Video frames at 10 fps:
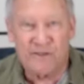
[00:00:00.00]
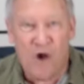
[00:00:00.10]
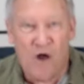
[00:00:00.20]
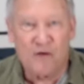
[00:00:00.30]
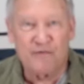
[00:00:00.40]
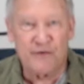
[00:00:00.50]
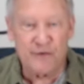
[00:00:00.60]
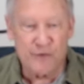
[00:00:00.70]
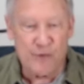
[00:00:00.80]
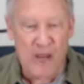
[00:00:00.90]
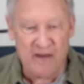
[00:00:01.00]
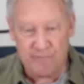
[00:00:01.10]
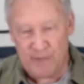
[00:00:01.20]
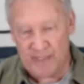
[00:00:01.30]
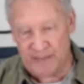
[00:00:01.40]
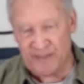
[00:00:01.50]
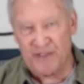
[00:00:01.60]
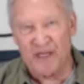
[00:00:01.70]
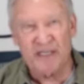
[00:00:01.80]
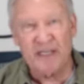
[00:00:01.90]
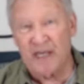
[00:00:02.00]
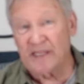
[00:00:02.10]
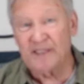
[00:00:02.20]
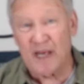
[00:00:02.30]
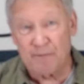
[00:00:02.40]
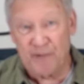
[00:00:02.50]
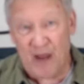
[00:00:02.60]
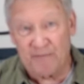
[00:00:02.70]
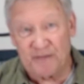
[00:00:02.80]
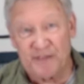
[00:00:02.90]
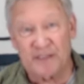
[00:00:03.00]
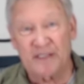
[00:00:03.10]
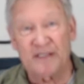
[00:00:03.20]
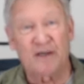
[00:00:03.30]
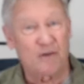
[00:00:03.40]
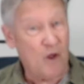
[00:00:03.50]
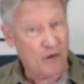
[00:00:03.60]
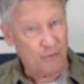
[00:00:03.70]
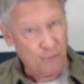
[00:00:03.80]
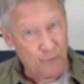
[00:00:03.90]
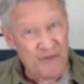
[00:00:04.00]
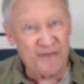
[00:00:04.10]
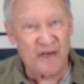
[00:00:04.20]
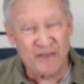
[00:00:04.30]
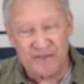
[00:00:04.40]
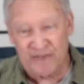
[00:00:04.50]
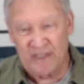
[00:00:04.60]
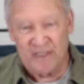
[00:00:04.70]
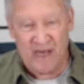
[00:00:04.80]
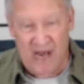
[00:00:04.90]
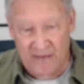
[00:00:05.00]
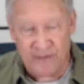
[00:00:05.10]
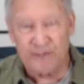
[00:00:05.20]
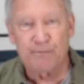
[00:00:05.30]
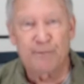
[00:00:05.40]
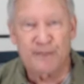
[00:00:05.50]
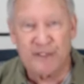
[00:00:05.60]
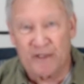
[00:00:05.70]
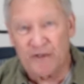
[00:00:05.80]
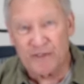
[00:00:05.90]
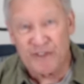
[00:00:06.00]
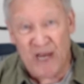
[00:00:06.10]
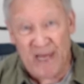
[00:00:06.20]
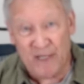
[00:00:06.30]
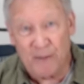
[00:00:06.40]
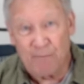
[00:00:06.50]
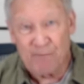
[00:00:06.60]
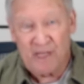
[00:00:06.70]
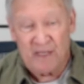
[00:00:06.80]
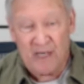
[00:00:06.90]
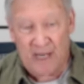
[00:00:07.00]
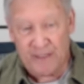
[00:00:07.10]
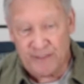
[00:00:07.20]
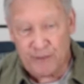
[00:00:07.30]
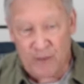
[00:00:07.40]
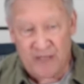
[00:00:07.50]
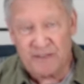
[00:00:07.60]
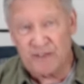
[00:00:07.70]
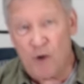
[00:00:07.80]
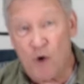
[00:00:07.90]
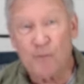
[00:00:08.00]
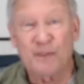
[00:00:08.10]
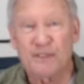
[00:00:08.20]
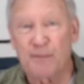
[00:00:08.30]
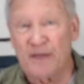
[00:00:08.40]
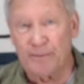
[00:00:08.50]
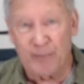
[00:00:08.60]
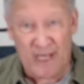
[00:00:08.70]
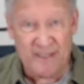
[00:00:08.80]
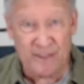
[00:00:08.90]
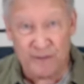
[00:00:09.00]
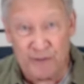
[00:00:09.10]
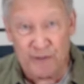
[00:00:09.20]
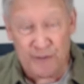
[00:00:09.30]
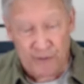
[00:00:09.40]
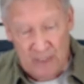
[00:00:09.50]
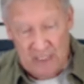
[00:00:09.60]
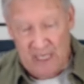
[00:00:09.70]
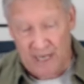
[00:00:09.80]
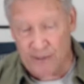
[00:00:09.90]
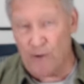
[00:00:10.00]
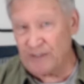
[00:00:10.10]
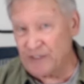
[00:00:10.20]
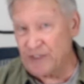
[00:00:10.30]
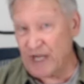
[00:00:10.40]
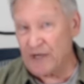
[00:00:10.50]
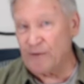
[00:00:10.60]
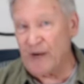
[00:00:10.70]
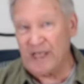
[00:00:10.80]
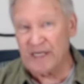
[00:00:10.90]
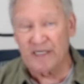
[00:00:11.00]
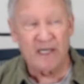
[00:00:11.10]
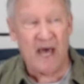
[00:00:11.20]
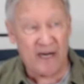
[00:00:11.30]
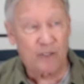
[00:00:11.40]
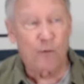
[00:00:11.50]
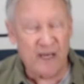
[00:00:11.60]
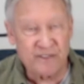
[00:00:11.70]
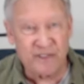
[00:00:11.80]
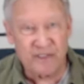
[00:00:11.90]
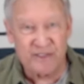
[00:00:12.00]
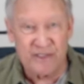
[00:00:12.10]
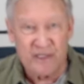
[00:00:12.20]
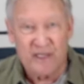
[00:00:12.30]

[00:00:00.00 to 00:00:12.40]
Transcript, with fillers: to all of you who have been studying end time prophecy along with us on this particular channel. I trust and hope it's been a blessing to you. I know it's generated a lot of questions.